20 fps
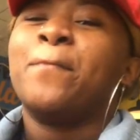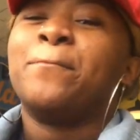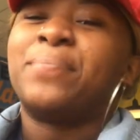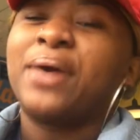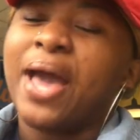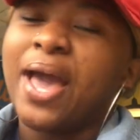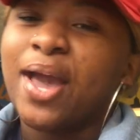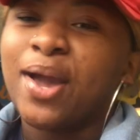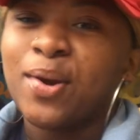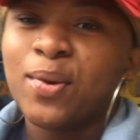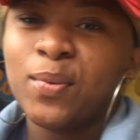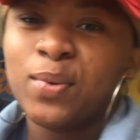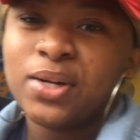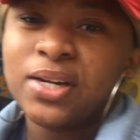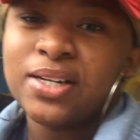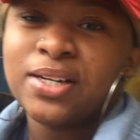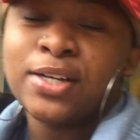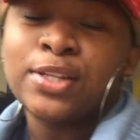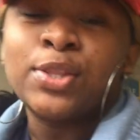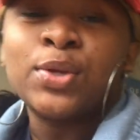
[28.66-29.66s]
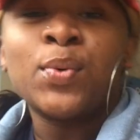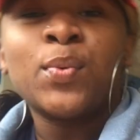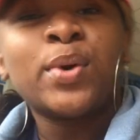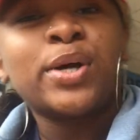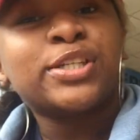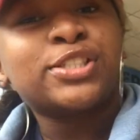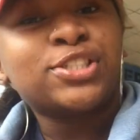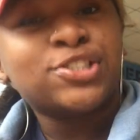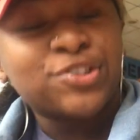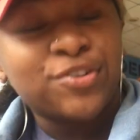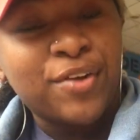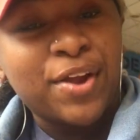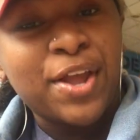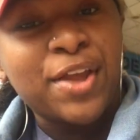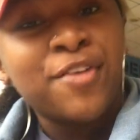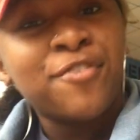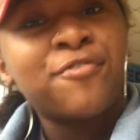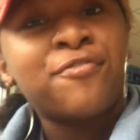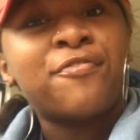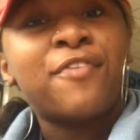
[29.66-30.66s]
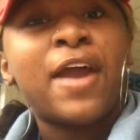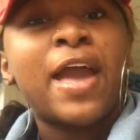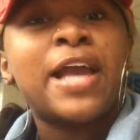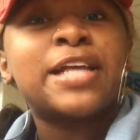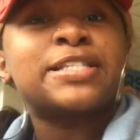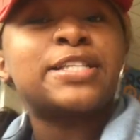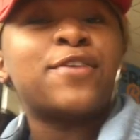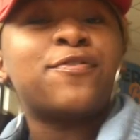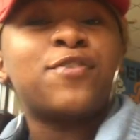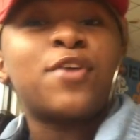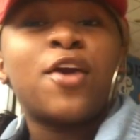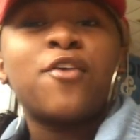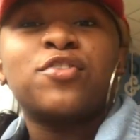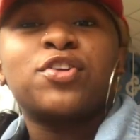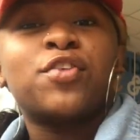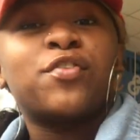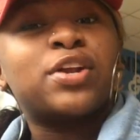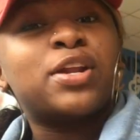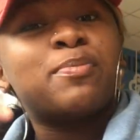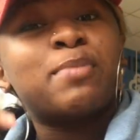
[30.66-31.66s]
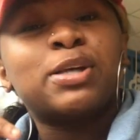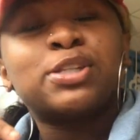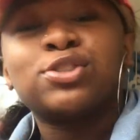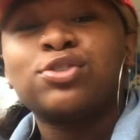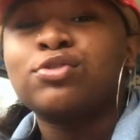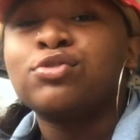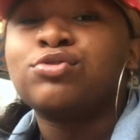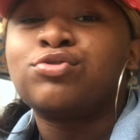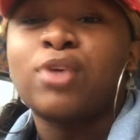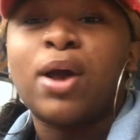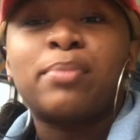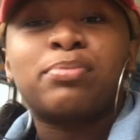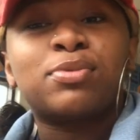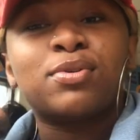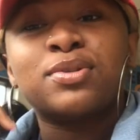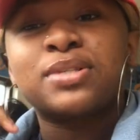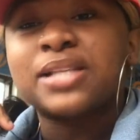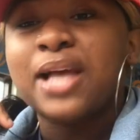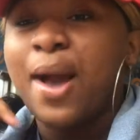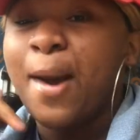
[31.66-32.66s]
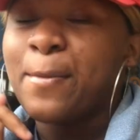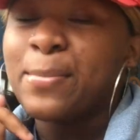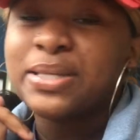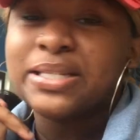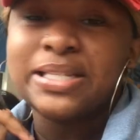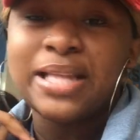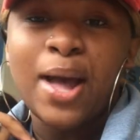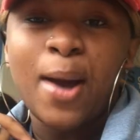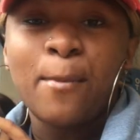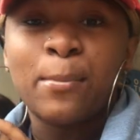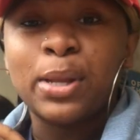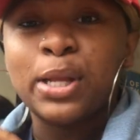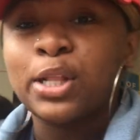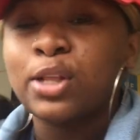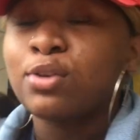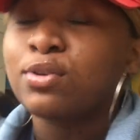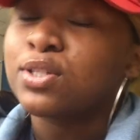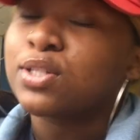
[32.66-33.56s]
Back with another one, straight facts. If you haven't already, make sure you drop those comments down below.